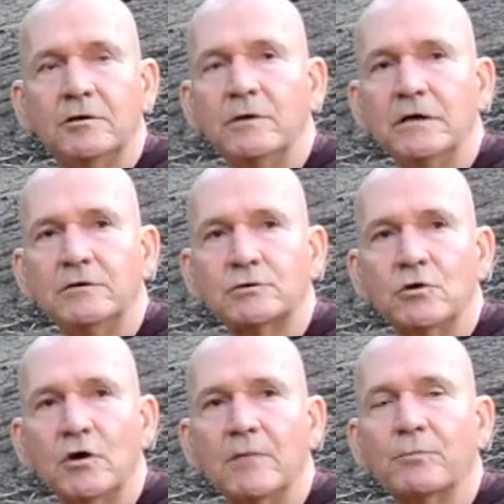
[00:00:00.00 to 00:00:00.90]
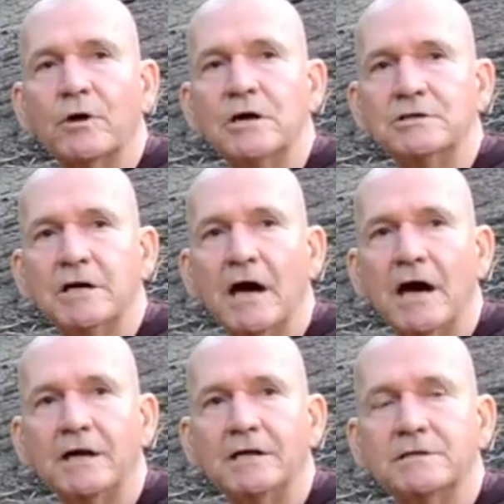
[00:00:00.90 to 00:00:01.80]
to be truly
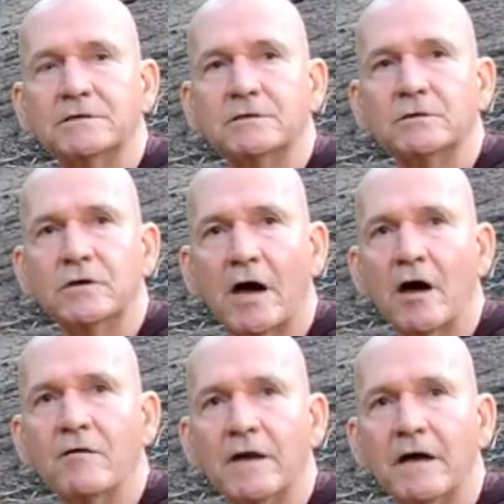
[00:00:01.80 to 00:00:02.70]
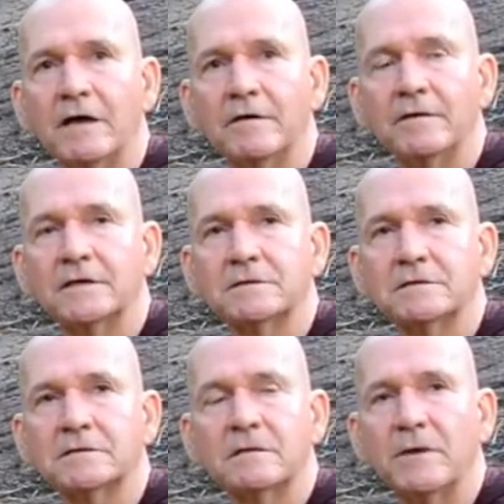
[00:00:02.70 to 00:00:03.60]
appreciated is to go there.
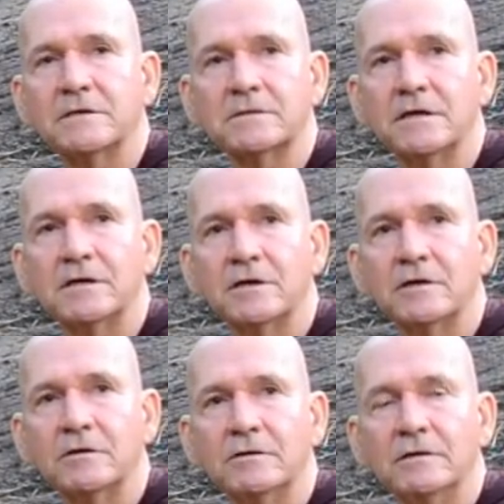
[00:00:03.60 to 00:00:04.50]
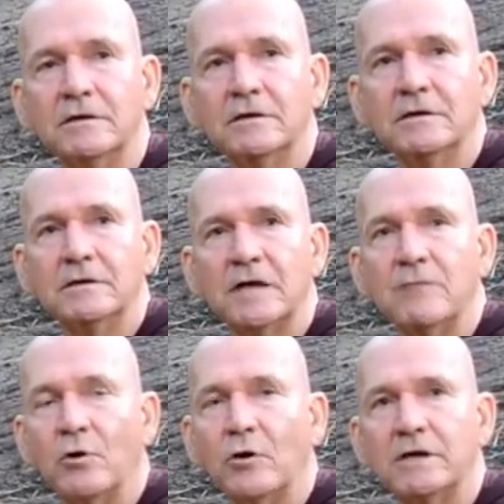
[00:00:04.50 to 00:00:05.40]
That's the best thing to do.
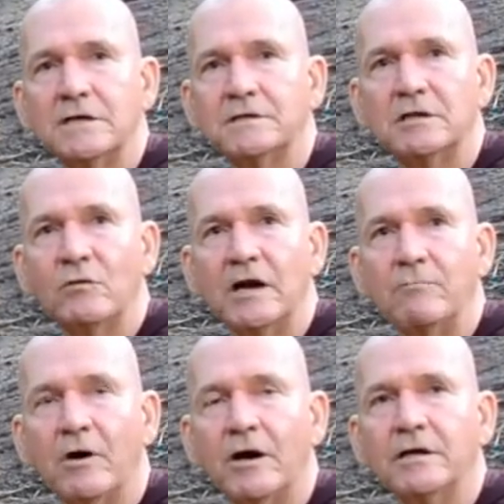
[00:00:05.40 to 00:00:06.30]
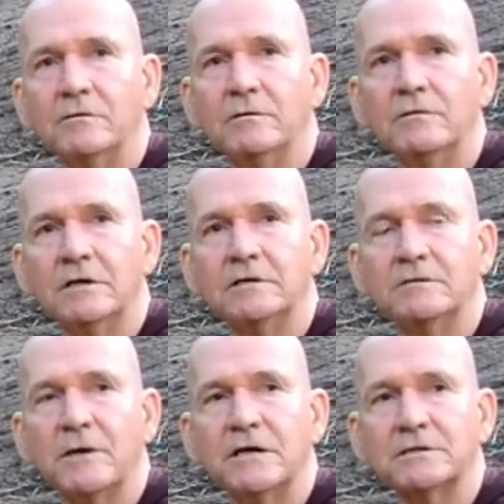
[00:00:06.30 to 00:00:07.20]
No point listening to anybody. You,
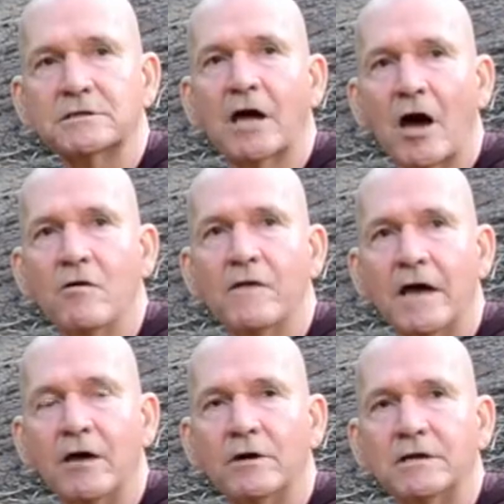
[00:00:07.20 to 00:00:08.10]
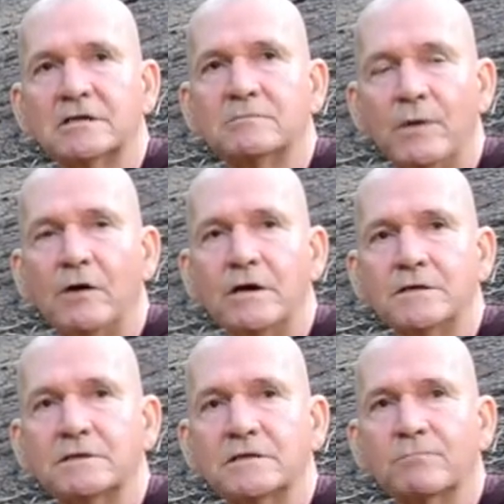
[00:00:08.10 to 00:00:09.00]
it is best go there and
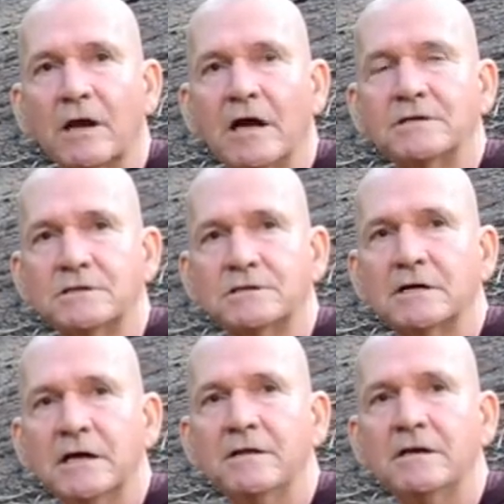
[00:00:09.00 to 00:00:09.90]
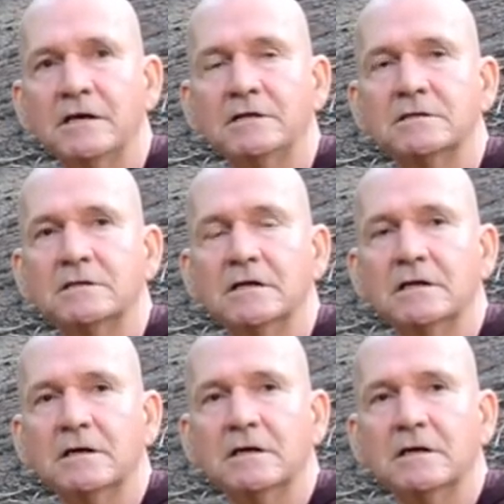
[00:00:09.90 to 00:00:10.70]
experience this place and see these